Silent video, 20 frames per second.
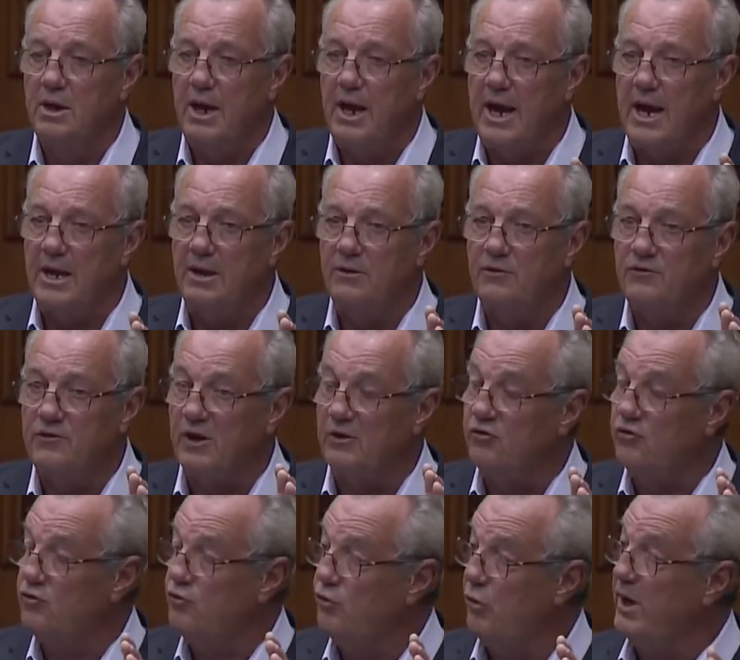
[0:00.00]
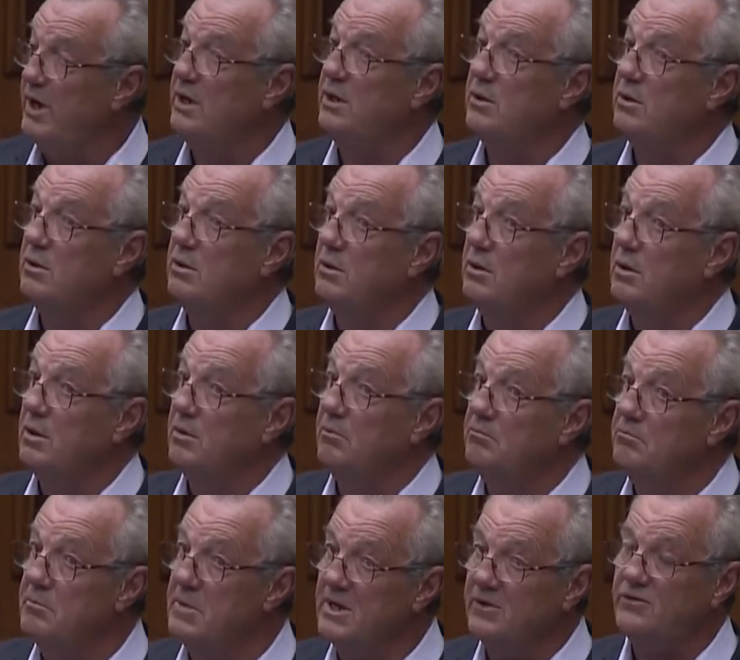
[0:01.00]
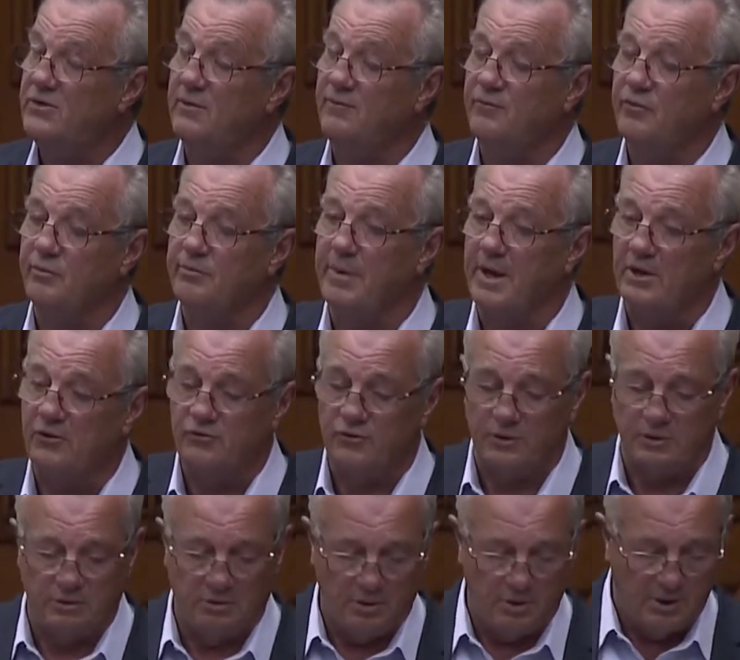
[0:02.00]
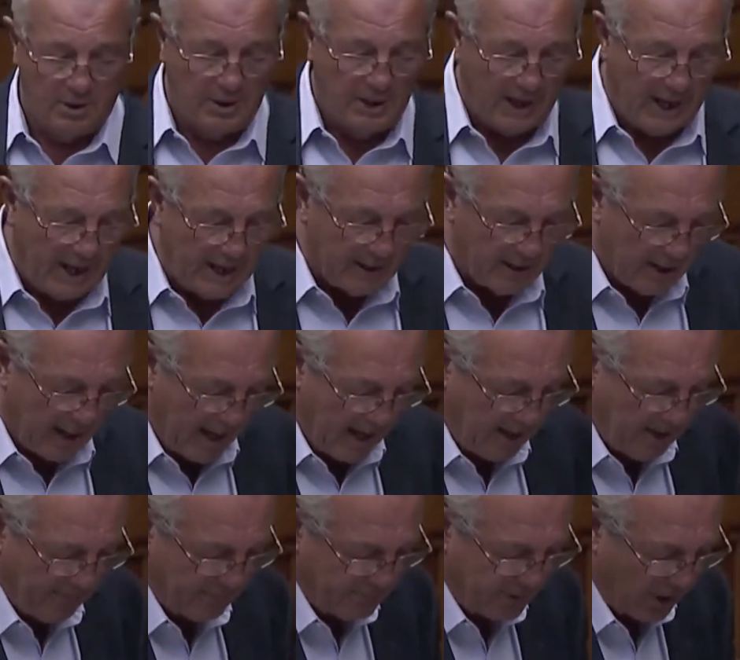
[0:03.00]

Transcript: and such great misinformation and lack of